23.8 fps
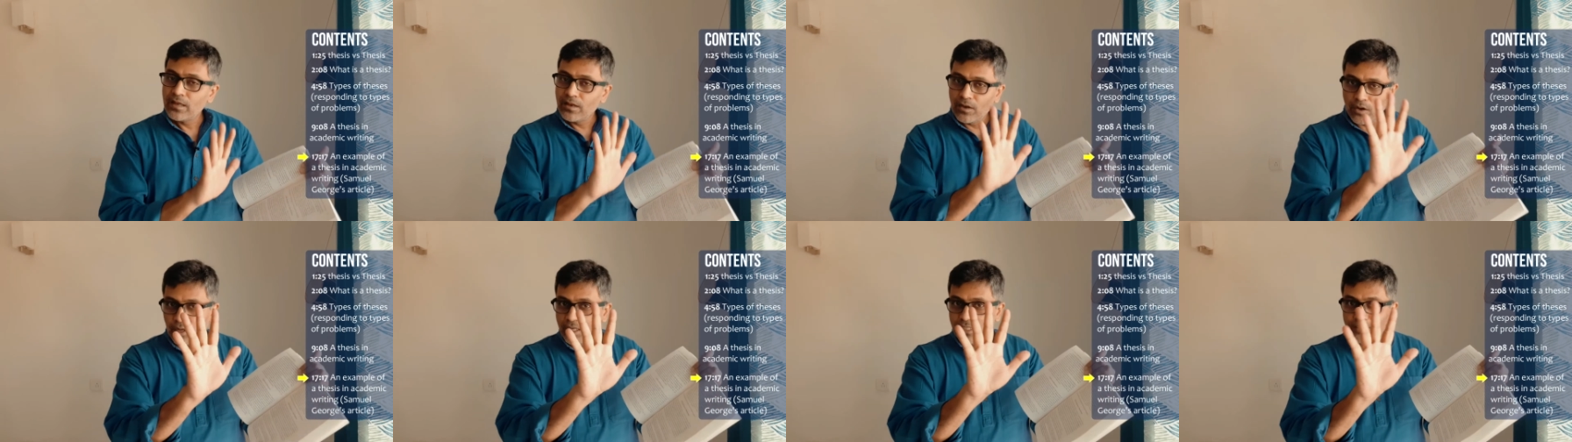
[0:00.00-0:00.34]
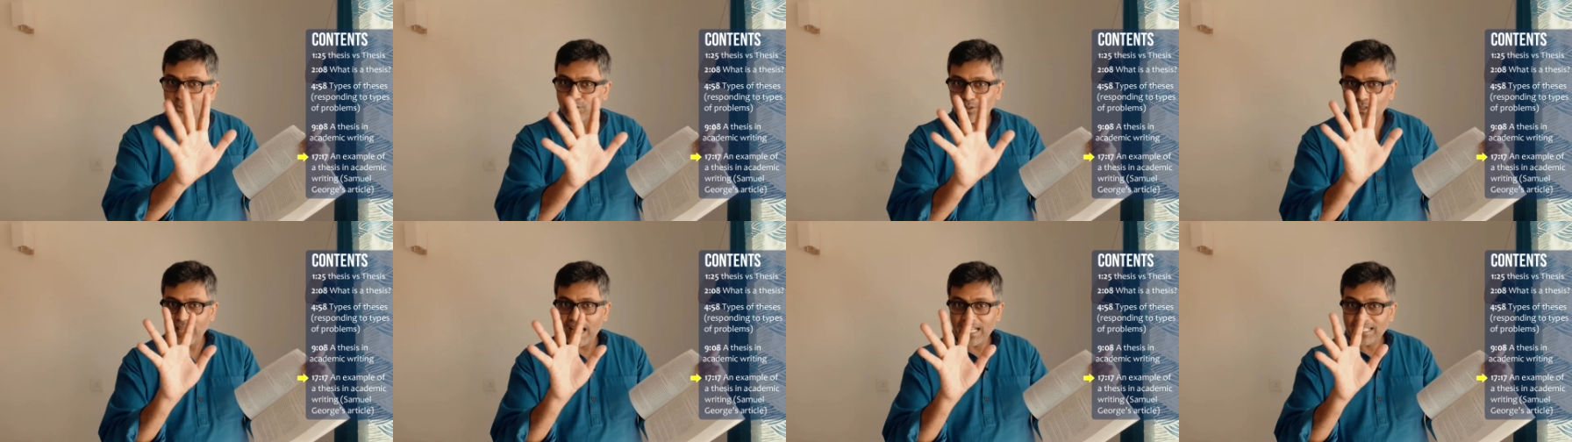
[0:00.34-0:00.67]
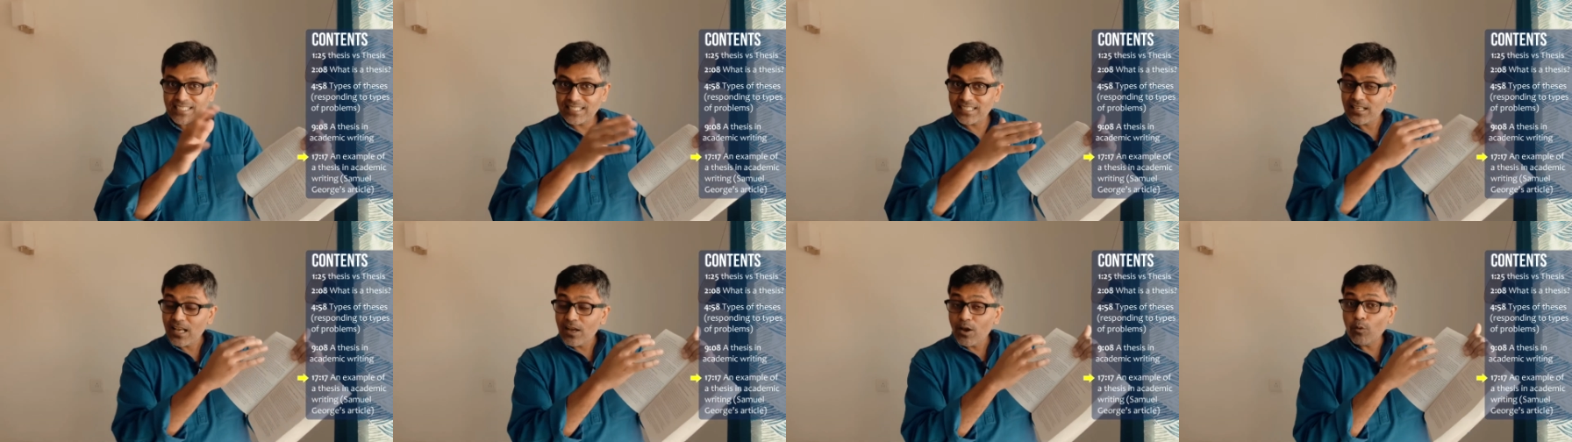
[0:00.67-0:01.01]
okay so
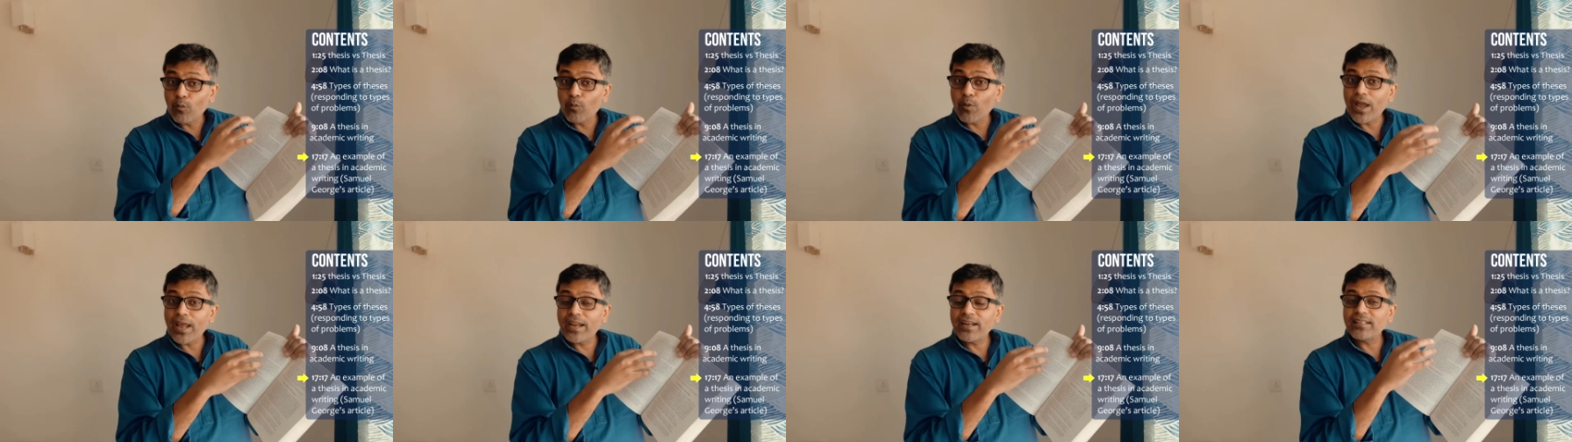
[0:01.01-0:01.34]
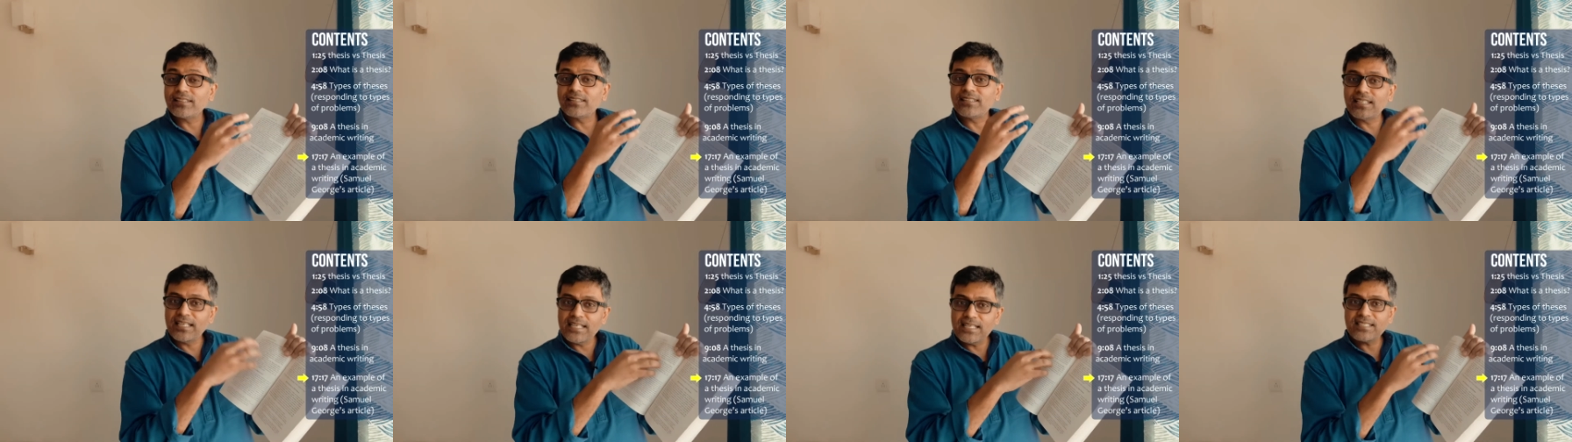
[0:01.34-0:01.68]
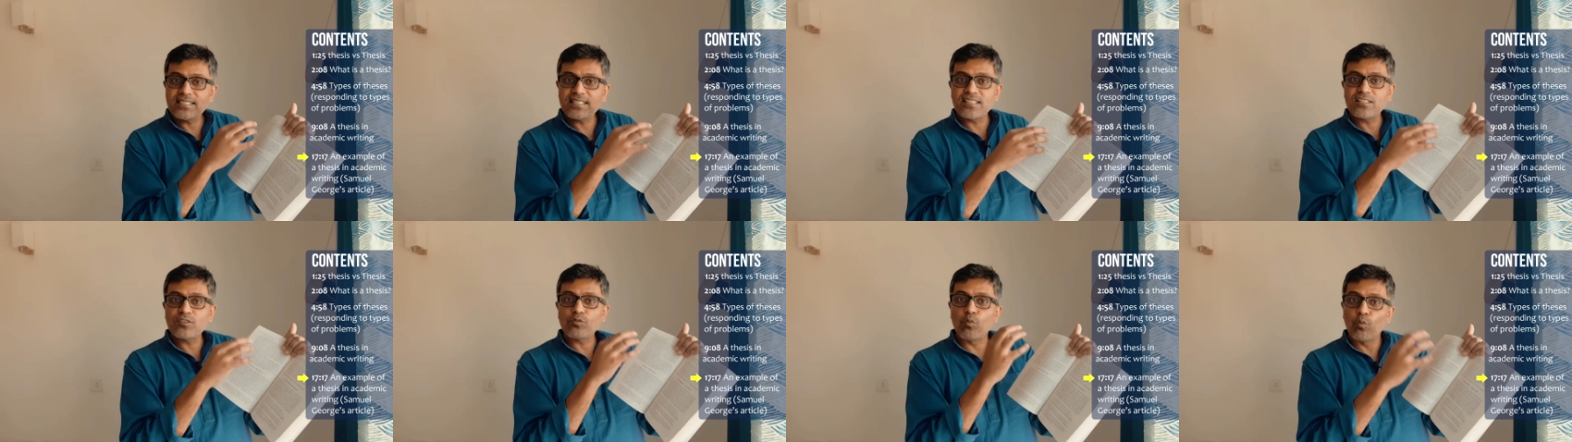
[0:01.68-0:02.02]
that's where a
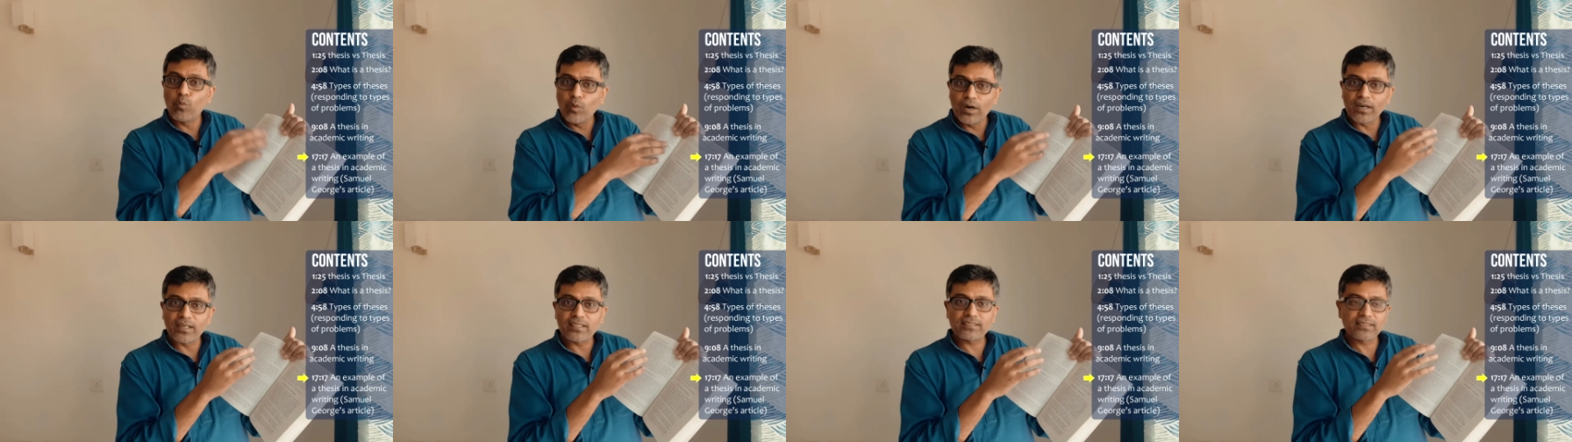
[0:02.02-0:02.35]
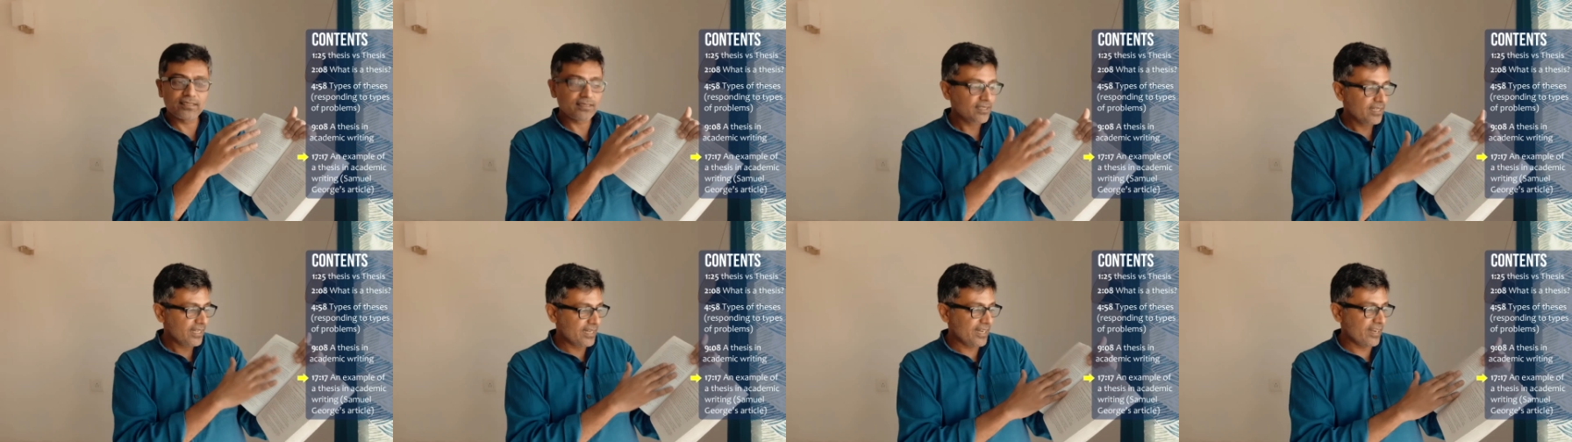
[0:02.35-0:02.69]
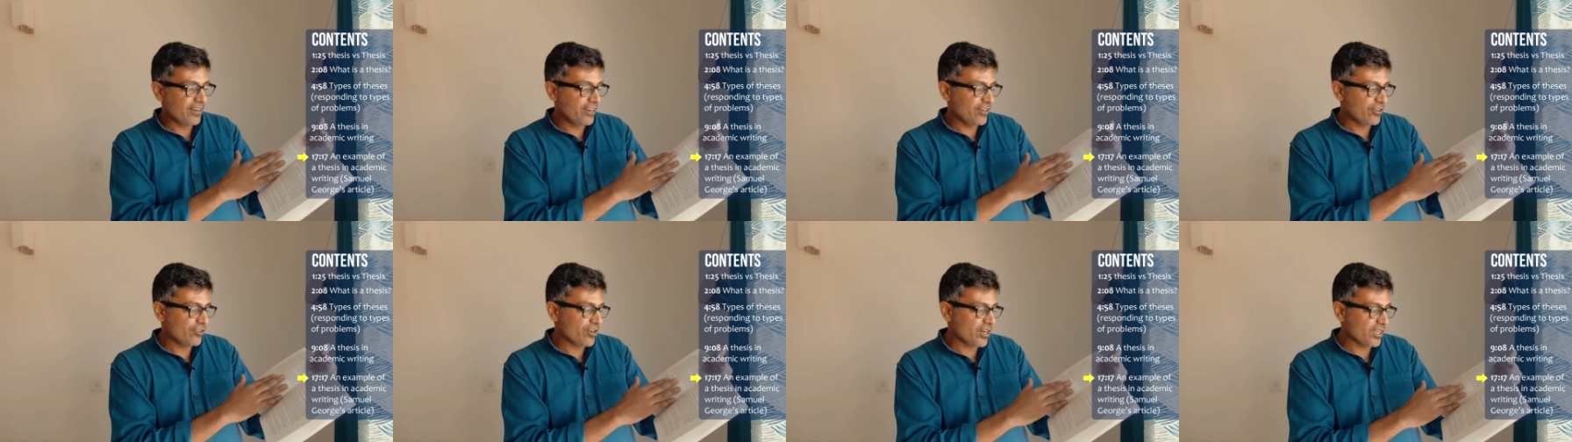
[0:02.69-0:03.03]
thesis works in
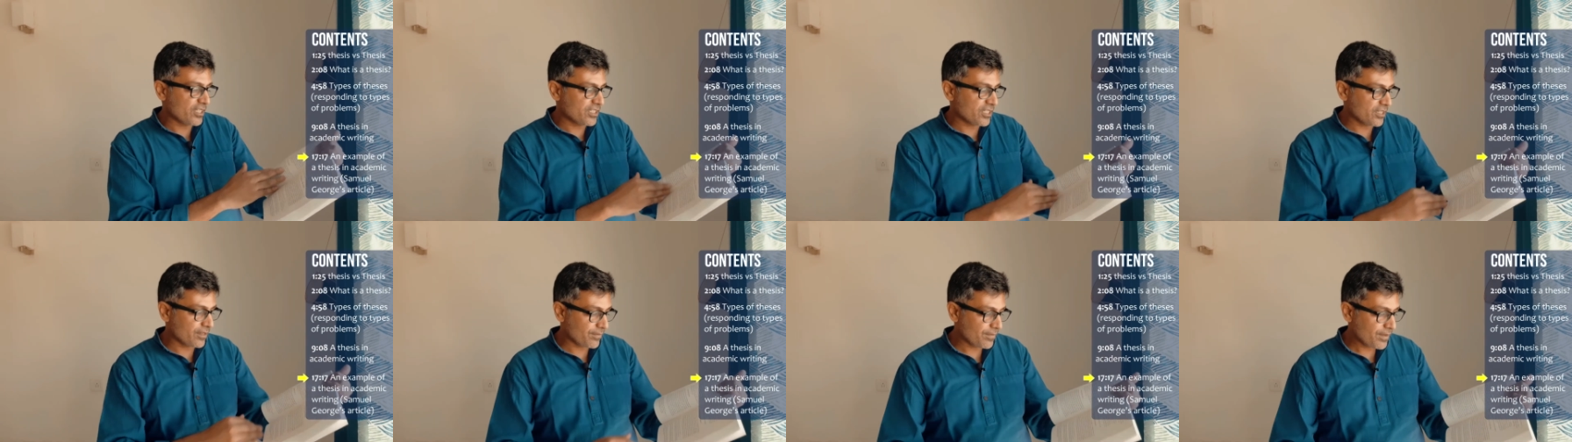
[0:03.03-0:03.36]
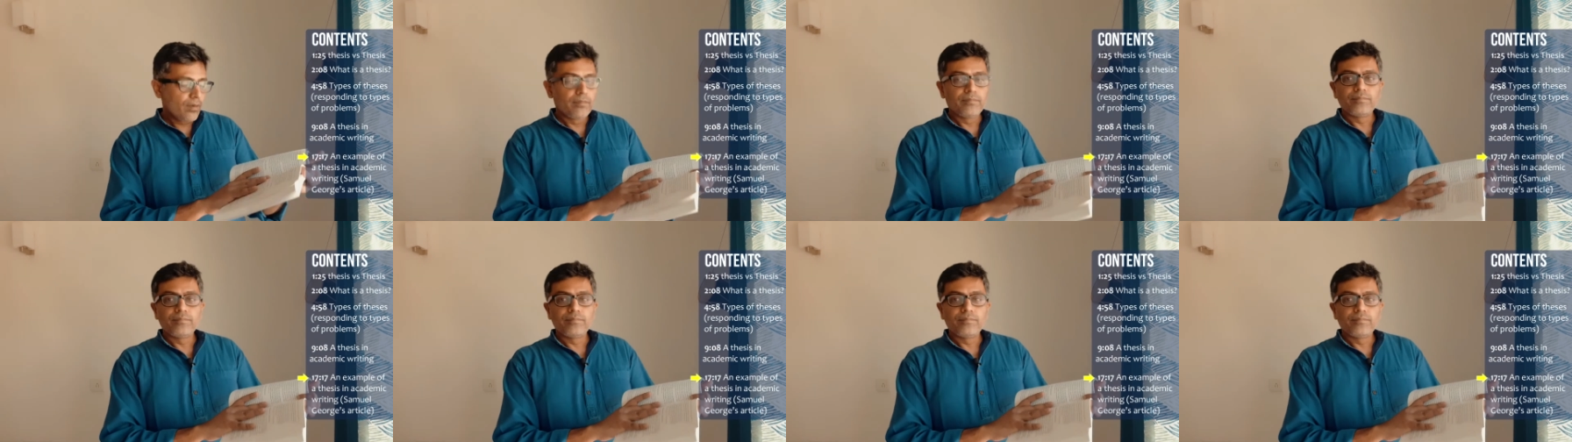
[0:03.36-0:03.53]
an introduction